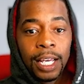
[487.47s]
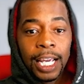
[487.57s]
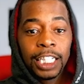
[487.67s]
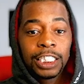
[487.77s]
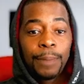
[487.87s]

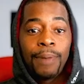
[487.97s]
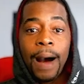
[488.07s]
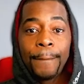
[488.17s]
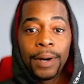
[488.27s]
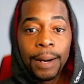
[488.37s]
It should
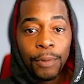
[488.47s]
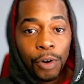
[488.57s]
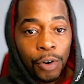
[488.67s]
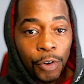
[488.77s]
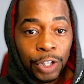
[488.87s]
pop up
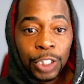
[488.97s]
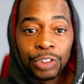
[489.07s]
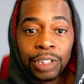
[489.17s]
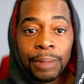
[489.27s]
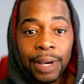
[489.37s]
on your
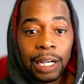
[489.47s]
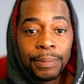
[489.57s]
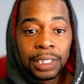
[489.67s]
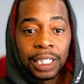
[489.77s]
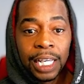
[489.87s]

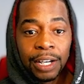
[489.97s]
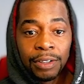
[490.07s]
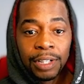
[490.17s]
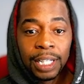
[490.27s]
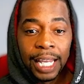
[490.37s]
StreamElements account
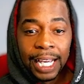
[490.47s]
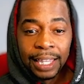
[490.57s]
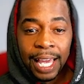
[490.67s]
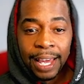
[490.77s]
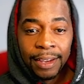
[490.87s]

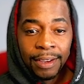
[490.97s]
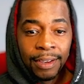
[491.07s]
like that.